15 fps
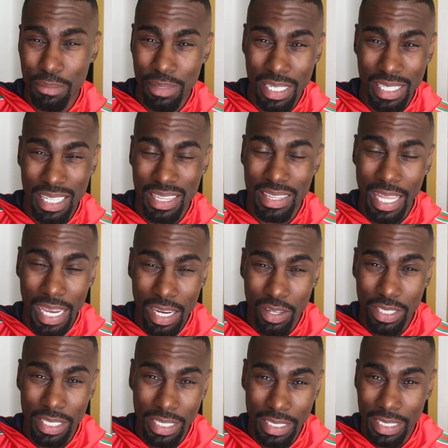What does it mean that
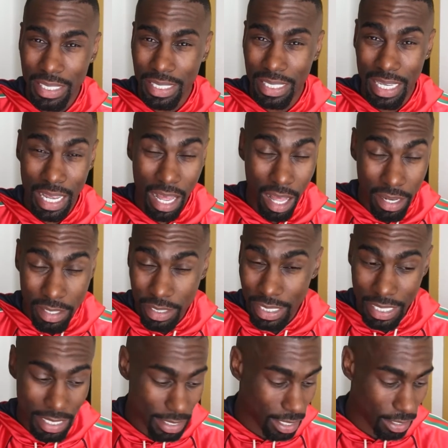they are killing
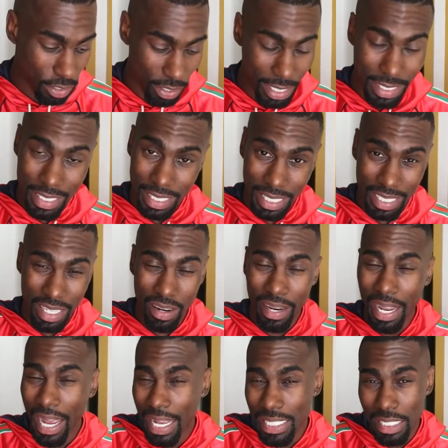kids under
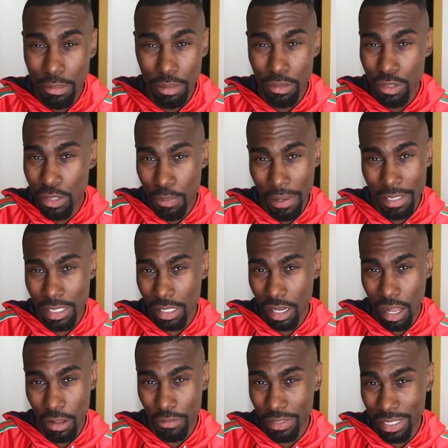18? There has to be a
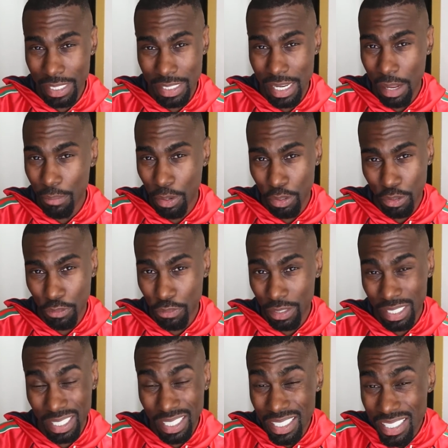response to conflict that's not
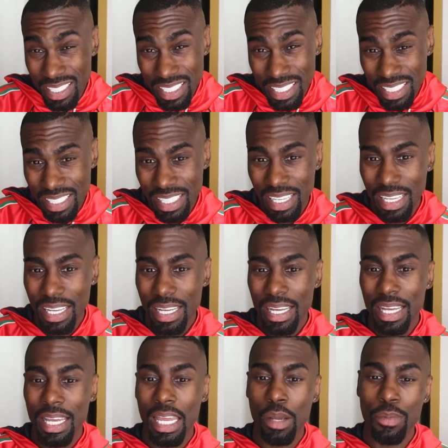murder for kids.
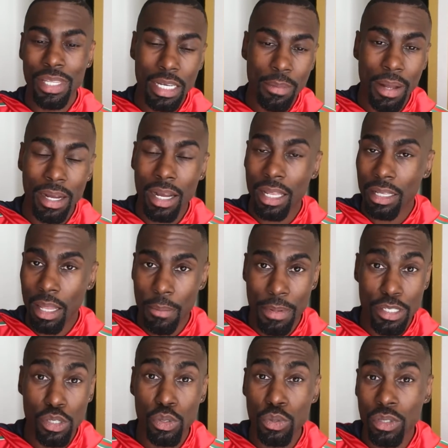And we think about
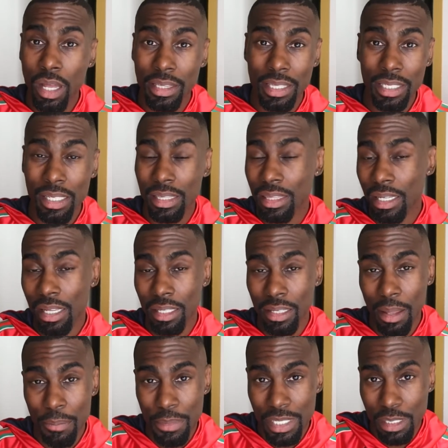Columbus. Who thought that
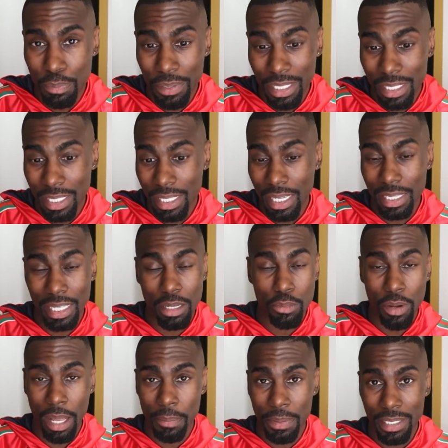the Columbus PD
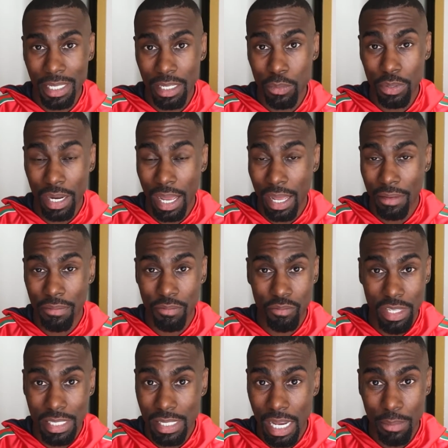and the NYPD would
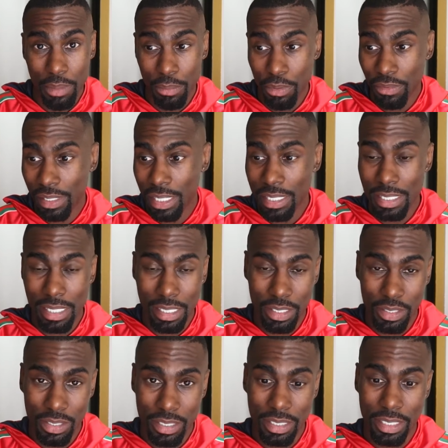have the same number of kids
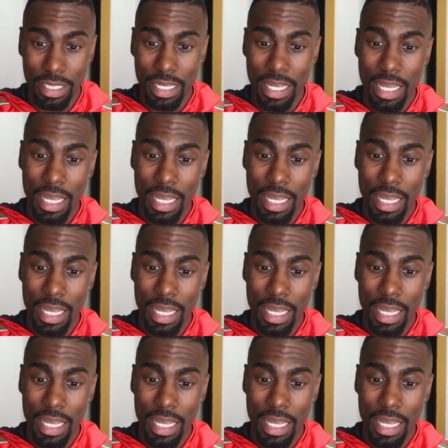killed?